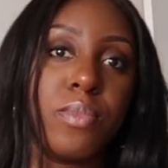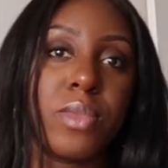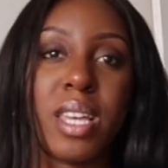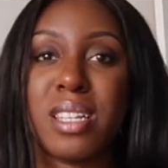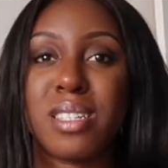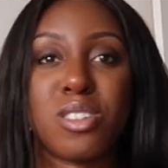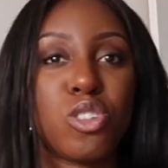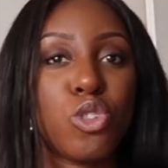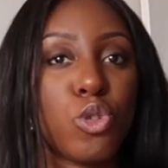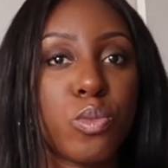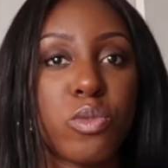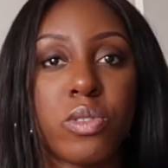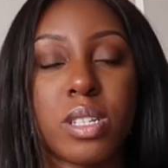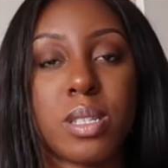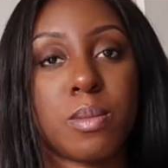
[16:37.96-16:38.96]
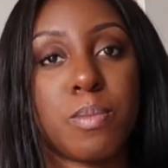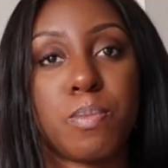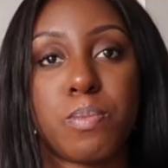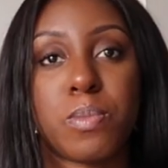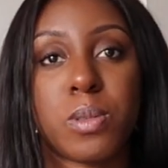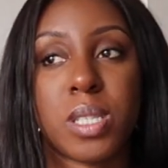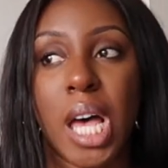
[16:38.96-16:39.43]
there's numerous
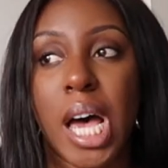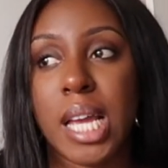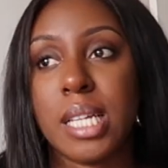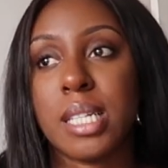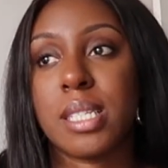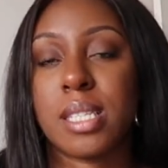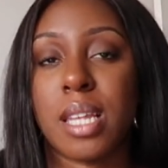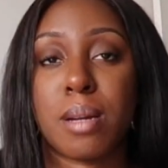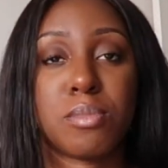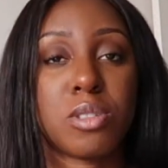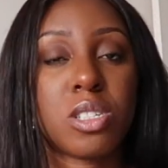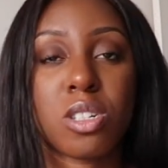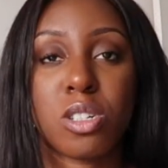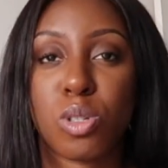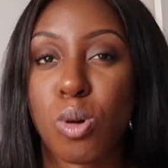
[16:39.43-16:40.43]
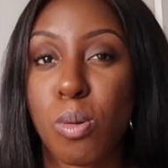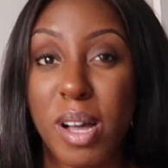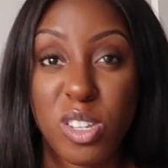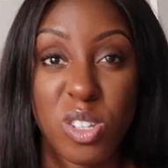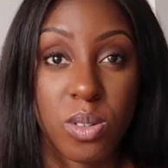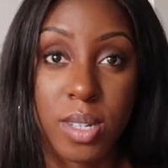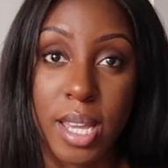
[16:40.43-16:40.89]
sites, and I'm just going to talk
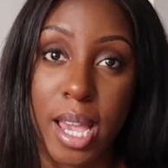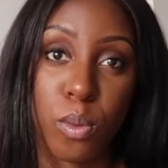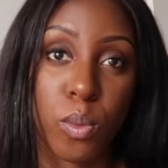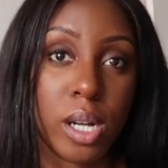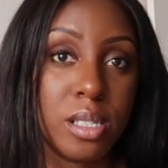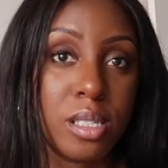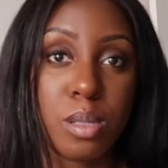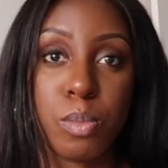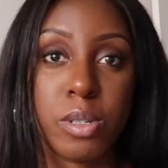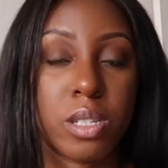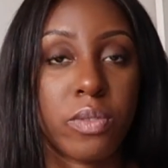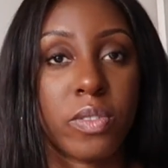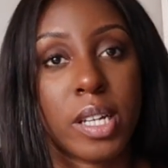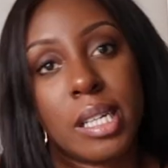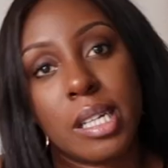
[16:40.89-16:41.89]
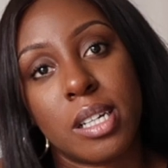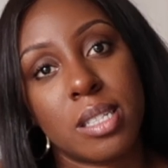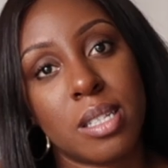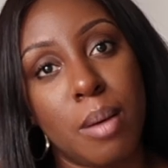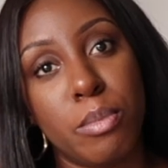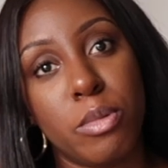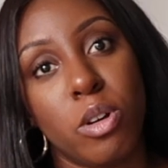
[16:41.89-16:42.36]
about UK ones specifically
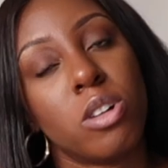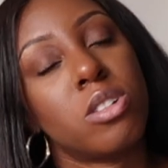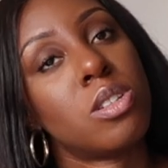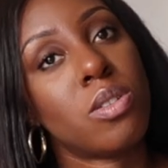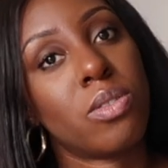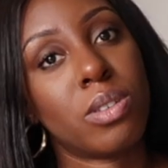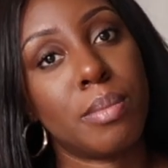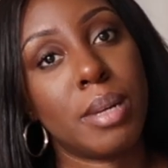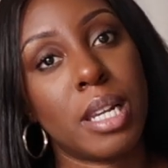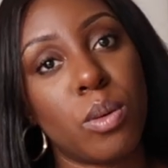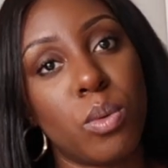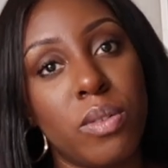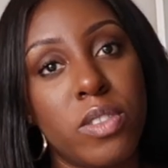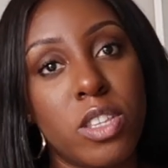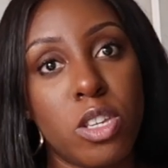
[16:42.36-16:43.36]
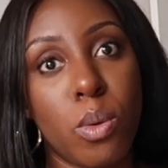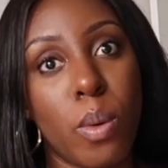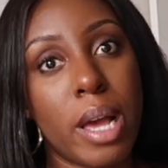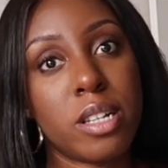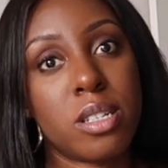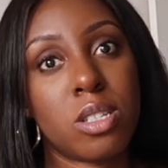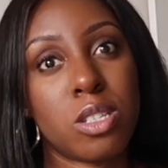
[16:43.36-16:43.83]
because I'm not too familiar with the
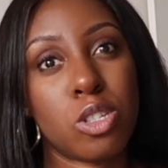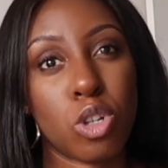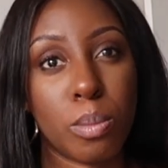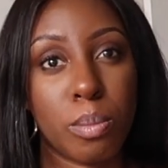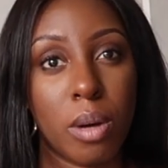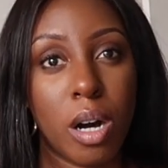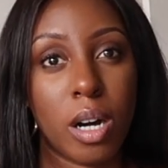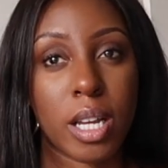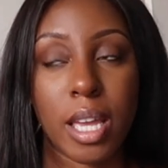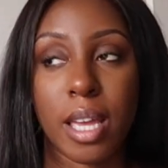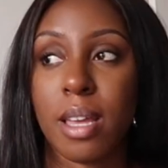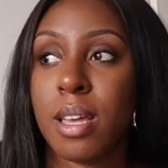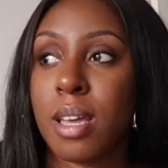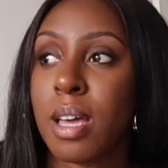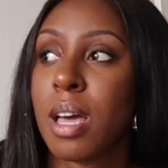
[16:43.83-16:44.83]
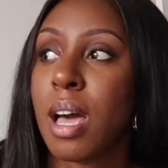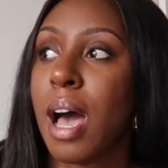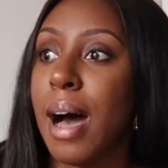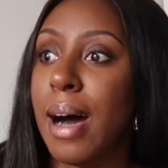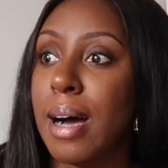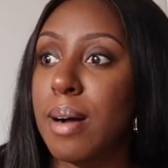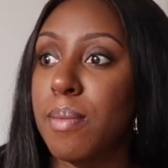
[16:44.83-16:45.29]
US job market.
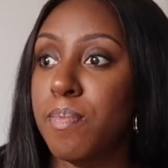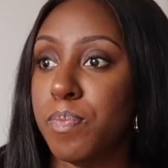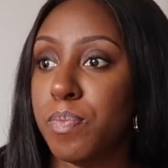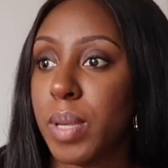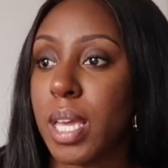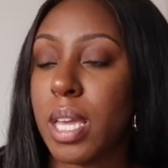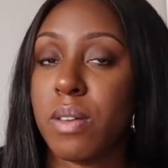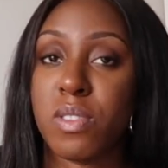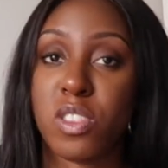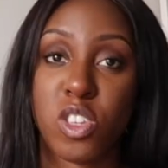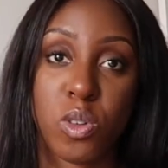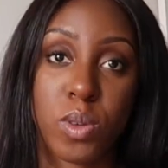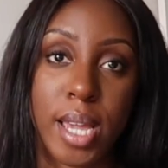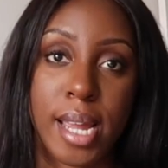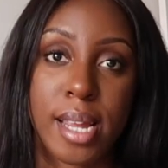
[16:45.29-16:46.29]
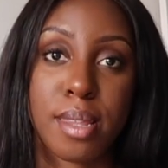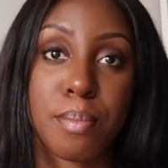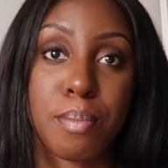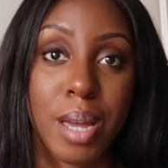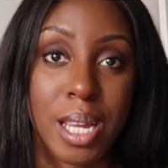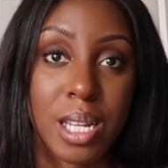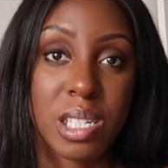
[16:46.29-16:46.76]
But here in the UK, the
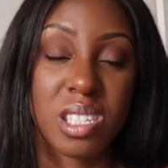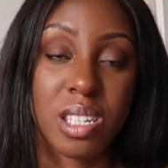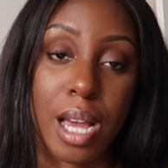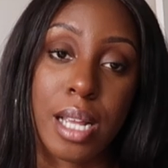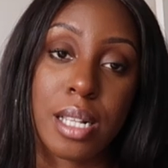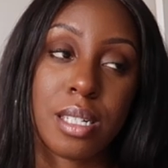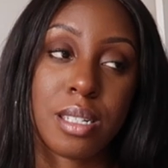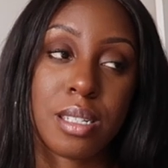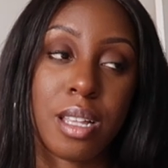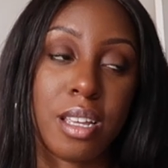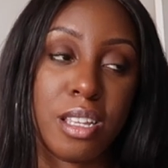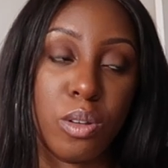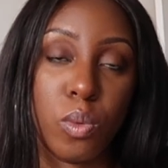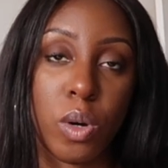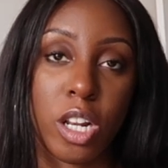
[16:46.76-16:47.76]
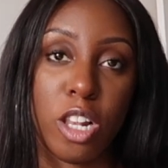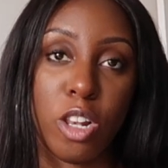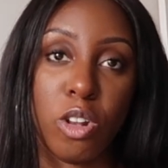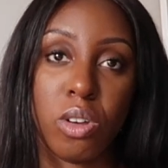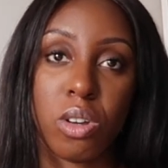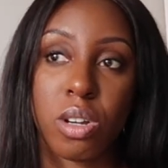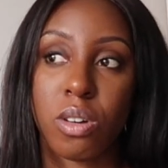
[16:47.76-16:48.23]
main sites that you want to
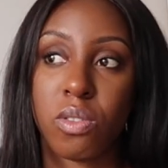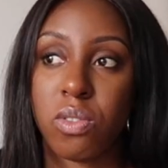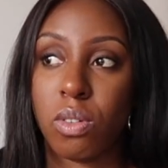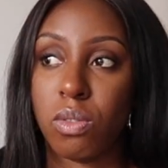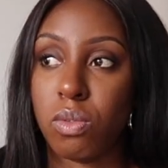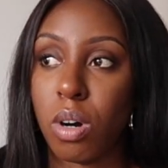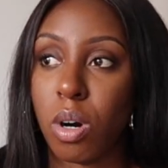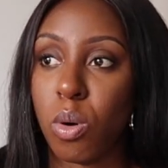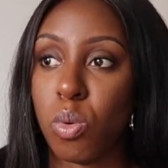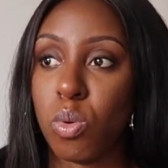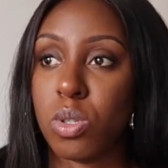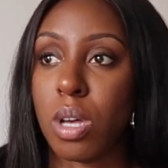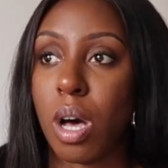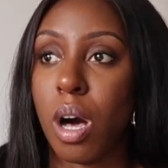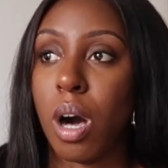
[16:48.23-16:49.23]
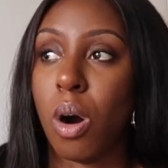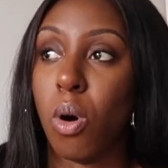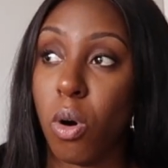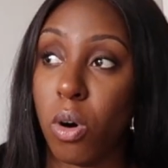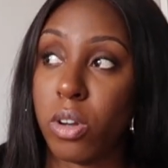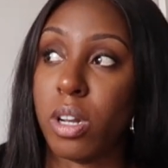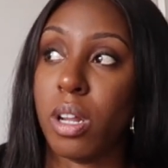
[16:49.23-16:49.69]
look for roles
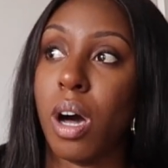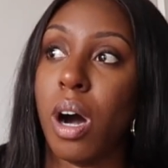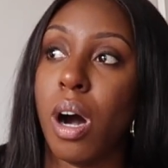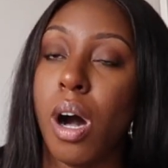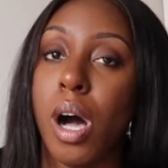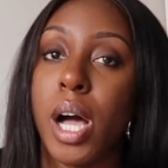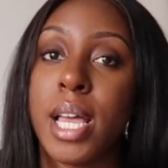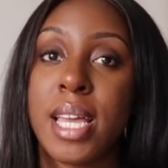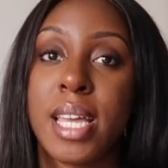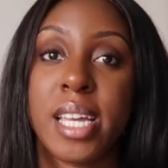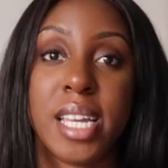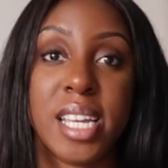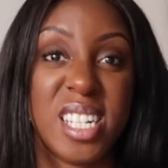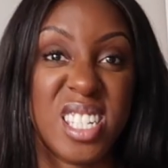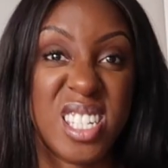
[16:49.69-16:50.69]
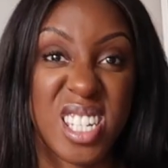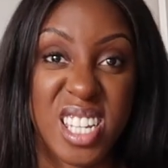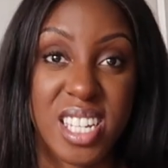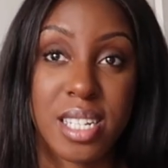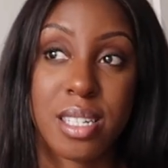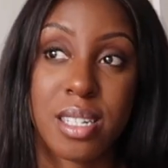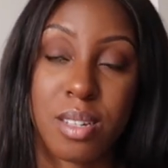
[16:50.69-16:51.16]
are
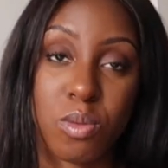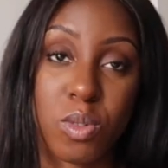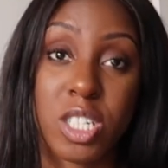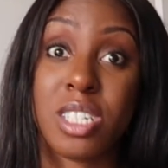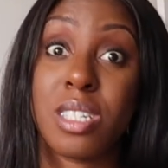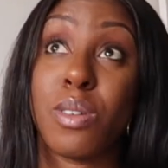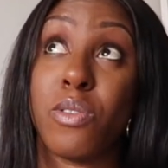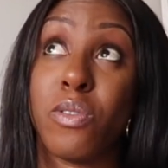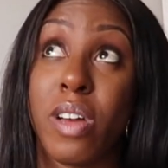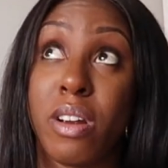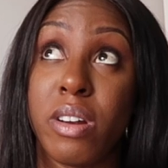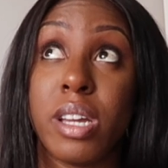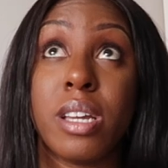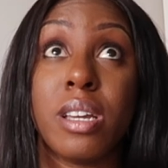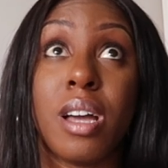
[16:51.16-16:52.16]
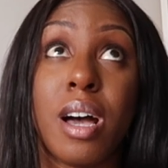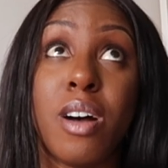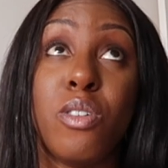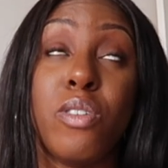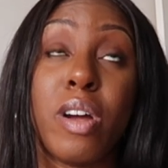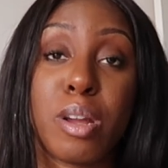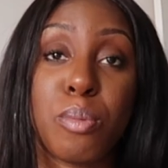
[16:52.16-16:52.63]
Indeed, which is a very
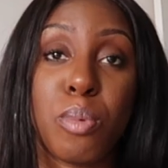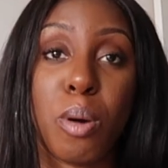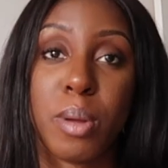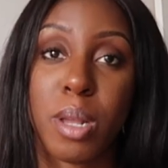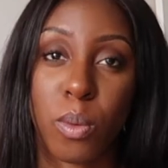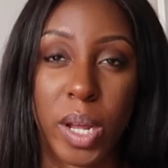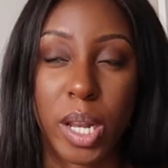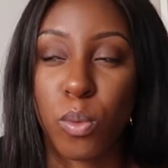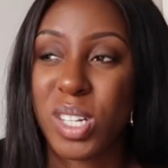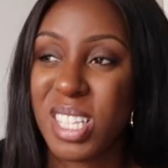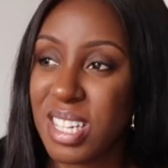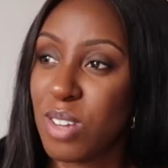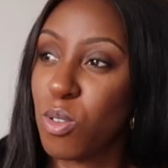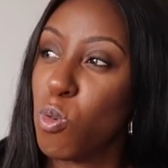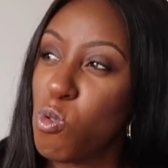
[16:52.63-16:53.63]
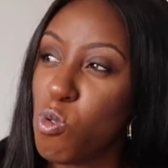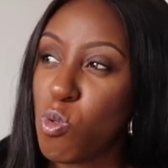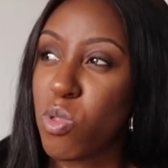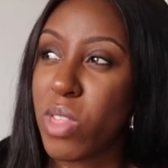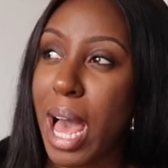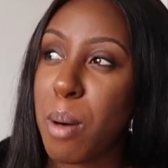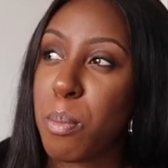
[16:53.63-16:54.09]
popular one. It wasn't
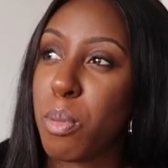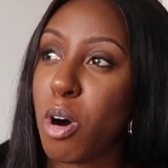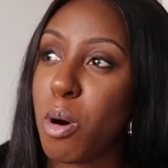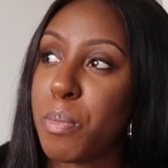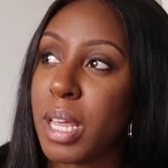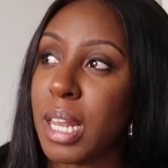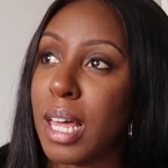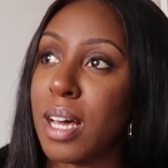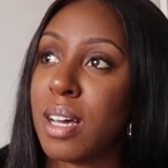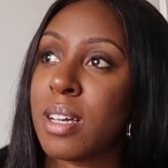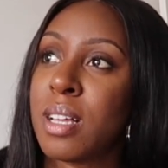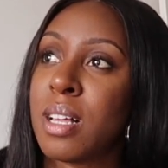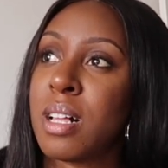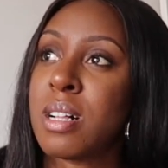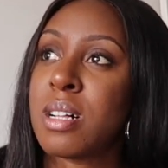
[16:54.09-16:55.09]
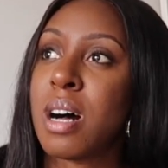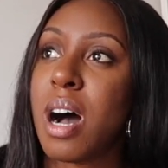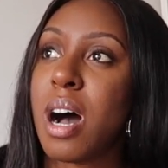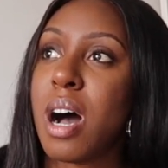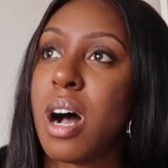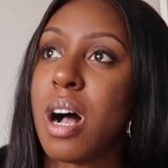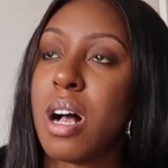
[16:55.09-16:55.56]
all that popular
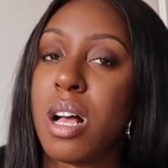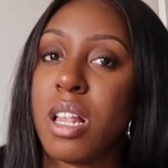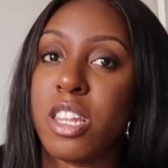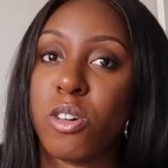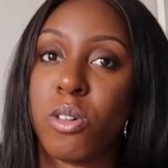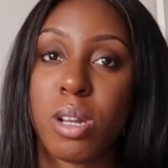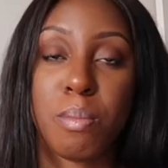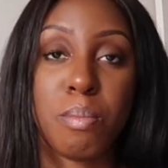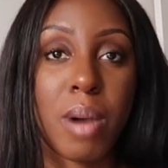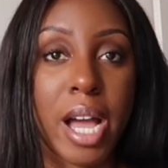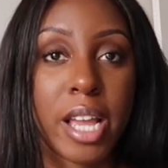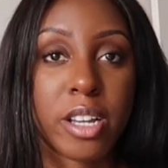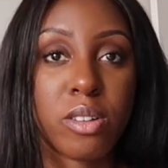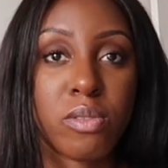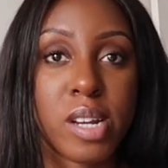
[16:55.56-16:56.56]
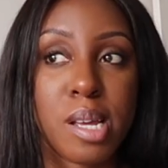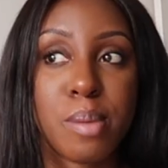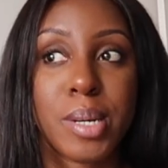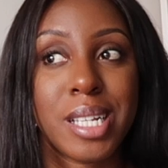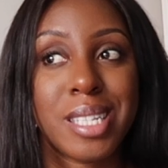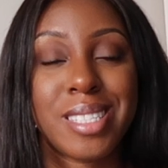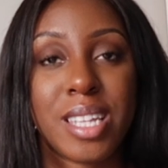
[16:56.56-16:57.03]
early on in my career,
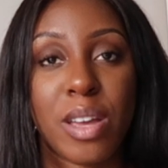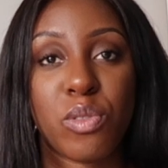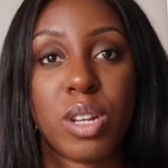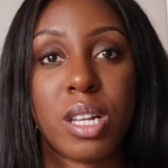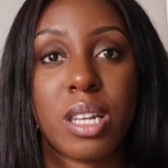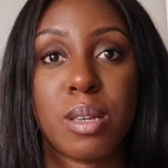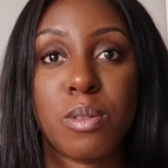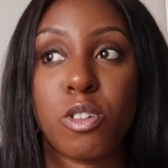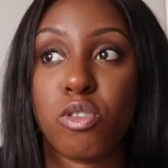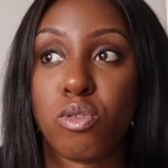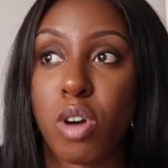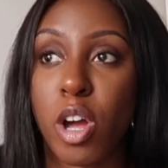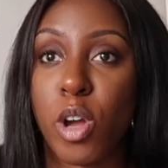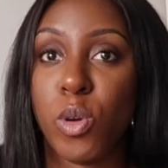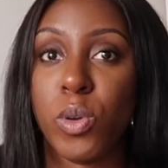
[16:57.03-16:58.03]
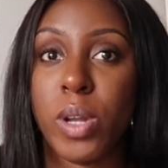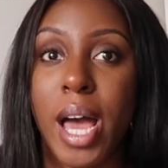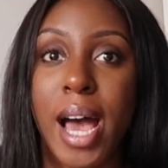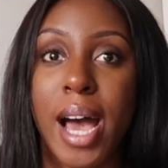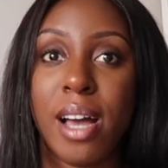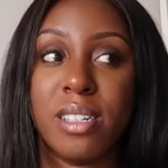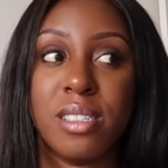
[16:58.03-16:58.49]
but it's definitely grown,
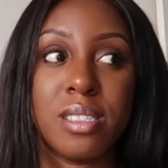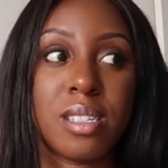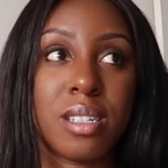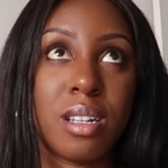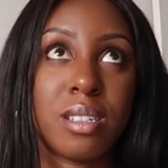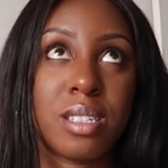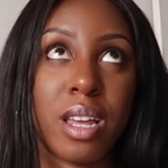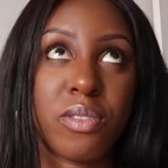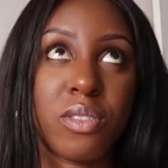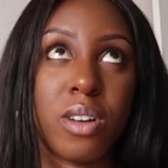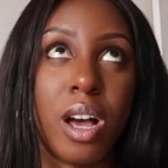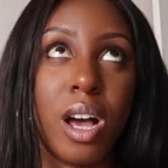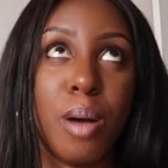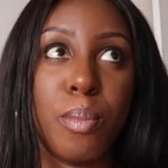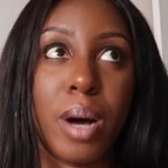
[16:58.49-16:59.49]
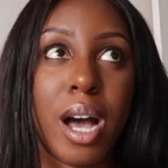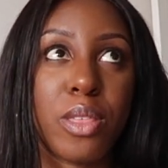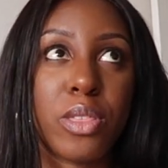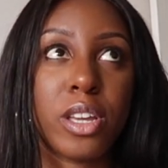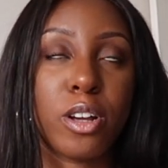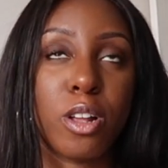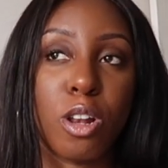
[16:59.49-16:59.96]
and I
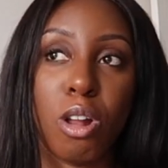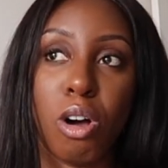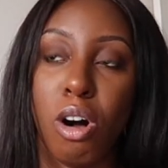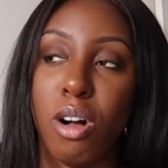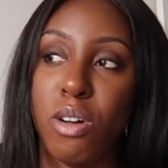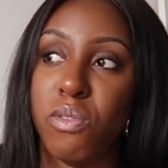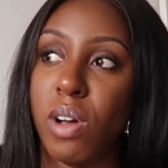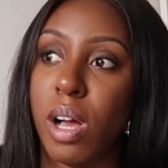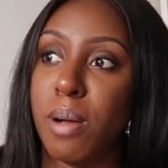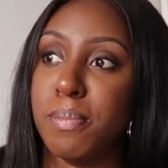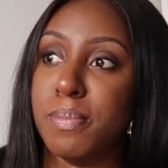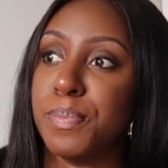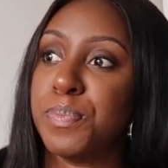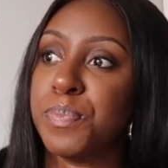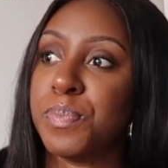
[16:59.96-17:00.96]
think a lot of